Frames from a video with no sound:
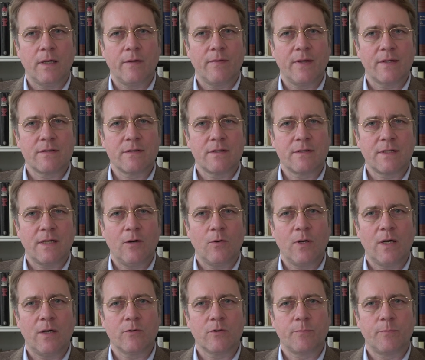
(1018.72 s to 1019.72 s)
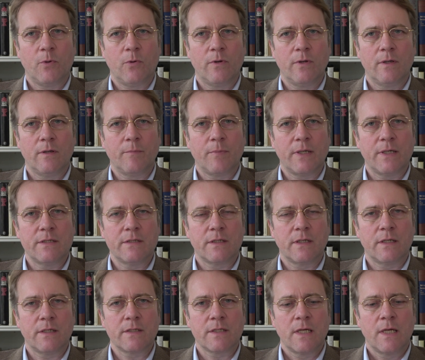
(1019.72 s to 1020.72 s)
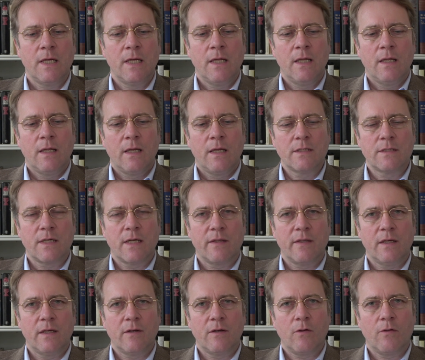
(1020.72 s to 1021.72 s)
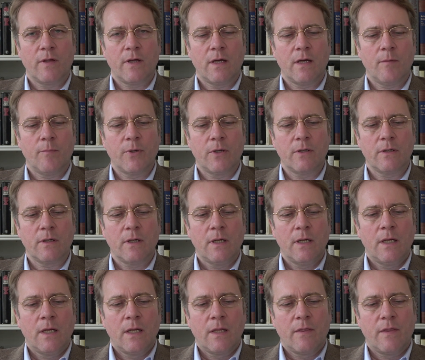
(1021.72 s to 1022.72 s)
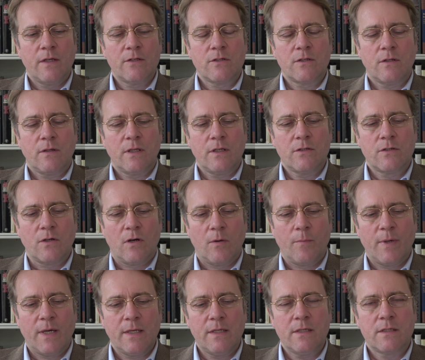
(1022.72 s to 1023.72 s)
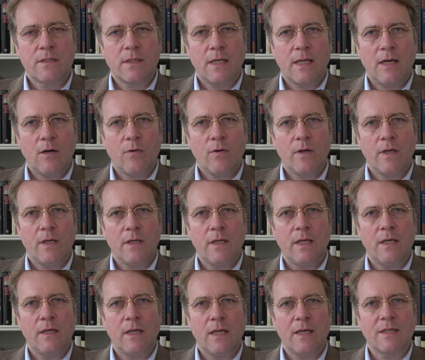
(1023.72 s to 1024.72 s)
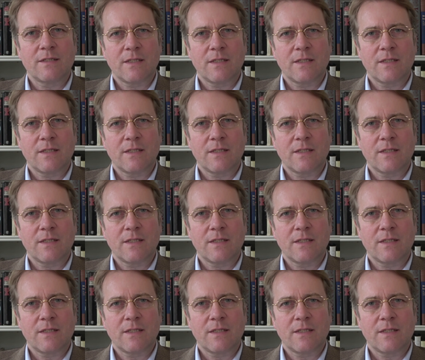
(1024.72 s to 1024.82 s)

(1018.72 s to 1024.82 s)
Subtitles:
that's the town I was born in, by incidence. It's neither here nor there. But this young man is now in a